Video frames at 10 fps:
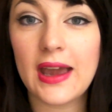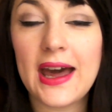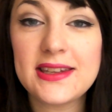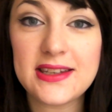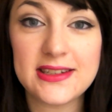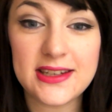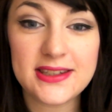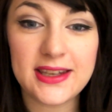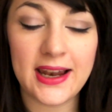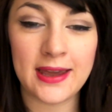As a
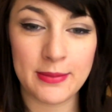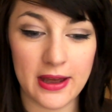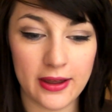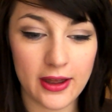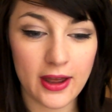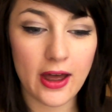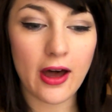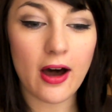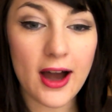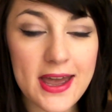disclaimer,
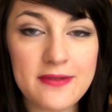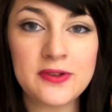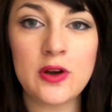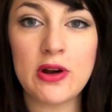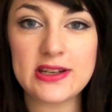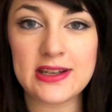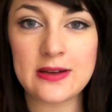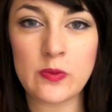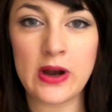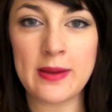I have no
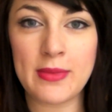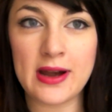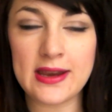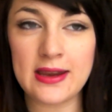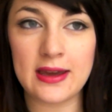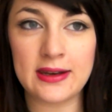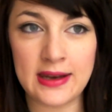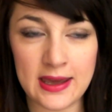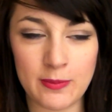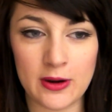idea why my
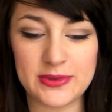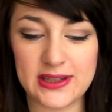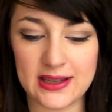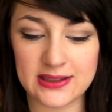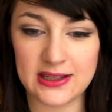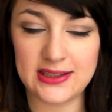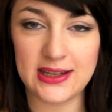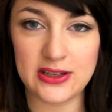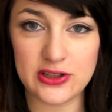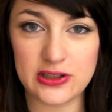neighbour upstairs
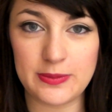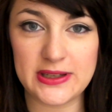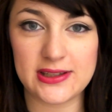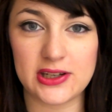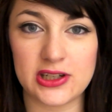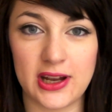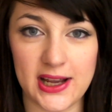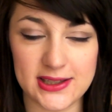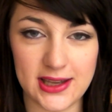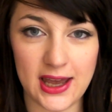continues to be such an
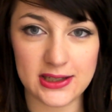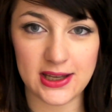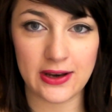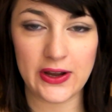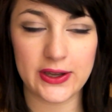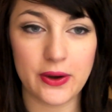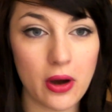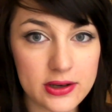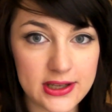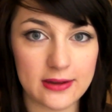asshat, and I
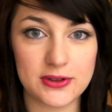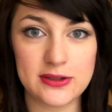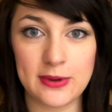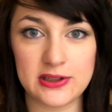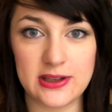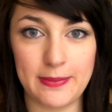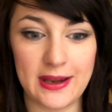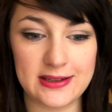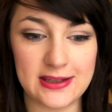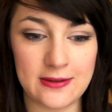can't take
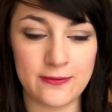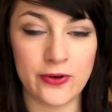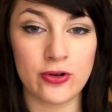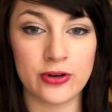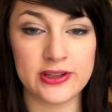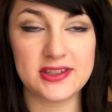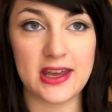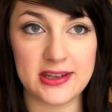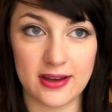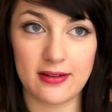responsibility for
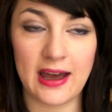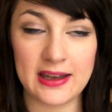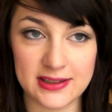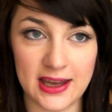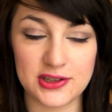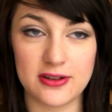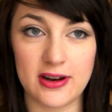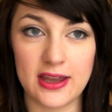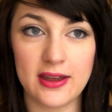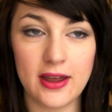said
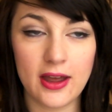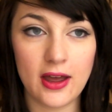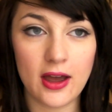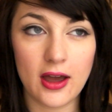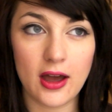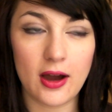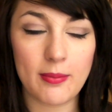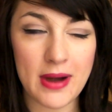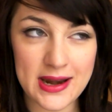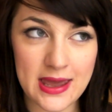asshattery.
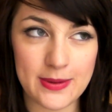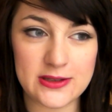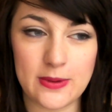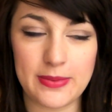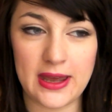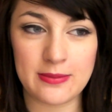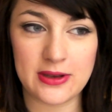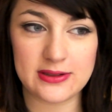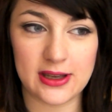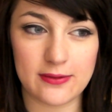My neighbour has been playing
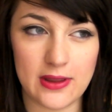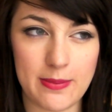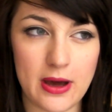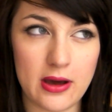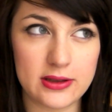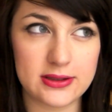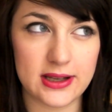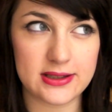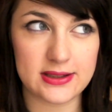music for the past,